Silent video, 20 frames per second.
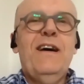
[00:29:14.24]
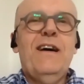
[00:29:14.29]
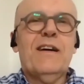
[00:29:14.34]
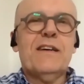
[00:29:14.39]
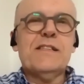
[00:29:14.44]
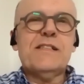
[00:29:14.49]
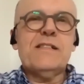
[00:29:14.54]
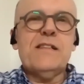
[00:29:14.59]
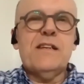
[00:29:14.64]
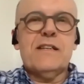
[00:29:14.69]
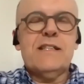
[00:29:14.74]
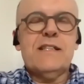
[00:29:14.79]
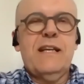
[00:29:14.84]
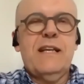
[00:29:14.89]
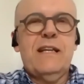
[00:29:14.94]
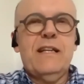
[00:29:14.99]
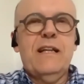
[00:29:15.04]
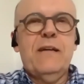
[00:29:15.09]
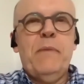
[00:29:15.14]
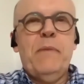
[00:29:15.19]

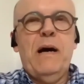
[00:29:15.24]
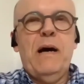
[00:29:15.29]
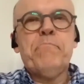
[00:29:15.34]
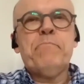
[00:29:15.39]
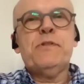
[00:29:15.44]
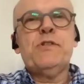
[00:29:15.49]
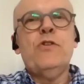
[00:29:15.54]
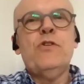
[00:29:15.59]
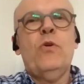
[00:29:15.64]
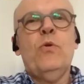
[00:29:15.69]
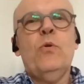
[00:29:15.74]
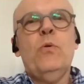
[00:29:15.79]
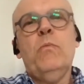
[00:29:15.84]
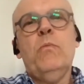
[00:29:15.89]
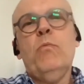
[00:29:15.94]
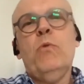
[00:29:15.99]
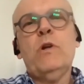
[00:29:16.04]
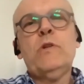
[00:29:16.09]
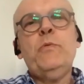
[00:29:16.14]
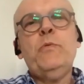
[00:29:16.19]
starting them up. So
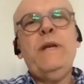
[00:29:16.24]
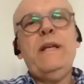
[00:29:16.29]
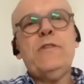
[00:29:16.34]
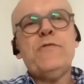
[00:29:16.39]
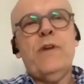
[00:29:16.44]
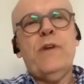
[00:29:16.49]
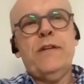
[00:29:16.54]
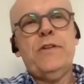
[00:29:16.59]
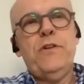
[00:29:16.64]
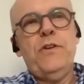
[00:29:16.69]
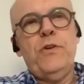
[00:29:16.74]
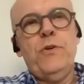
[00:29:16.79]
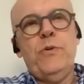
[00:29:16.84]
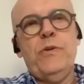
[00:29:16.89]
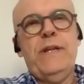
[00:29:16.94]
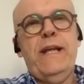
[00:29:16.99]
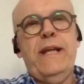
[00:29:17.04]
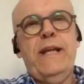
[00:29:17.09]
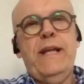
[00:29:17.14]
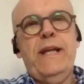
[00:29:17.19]
what we try to do
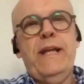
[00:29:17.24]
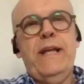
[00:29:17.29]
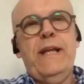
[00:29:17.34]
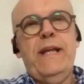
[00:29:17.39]
there,